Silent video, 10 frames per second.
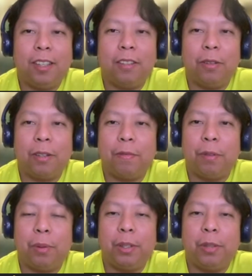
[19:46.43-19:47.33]
Yeah, looking
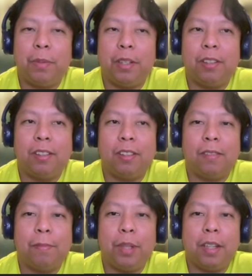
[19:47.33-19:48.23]
forward to build
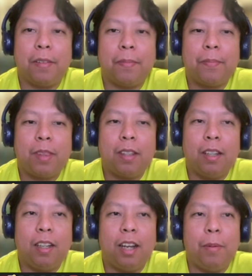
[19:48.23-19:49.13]
on PEAQ.
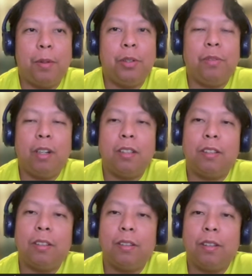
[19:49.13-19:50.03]
How about you, Rod?
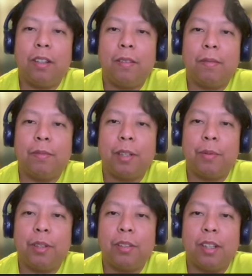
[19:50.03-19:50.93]
Do you have
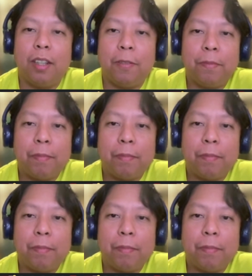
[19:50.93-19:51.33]
something to say?